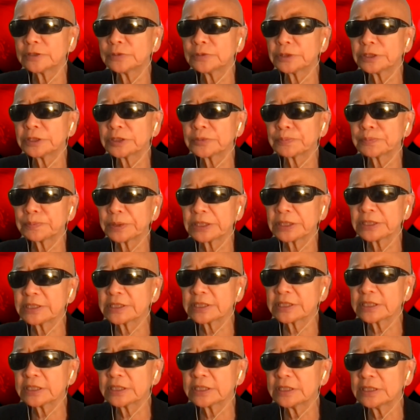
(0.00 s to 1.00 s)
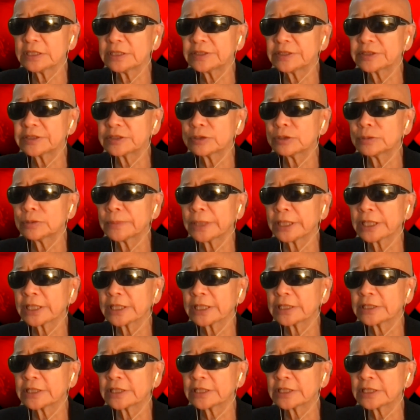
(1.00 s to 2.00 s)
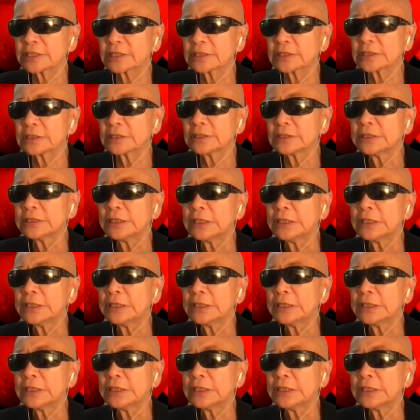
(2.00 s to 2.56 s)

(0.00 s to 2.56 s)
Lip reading: which basically lists all my connection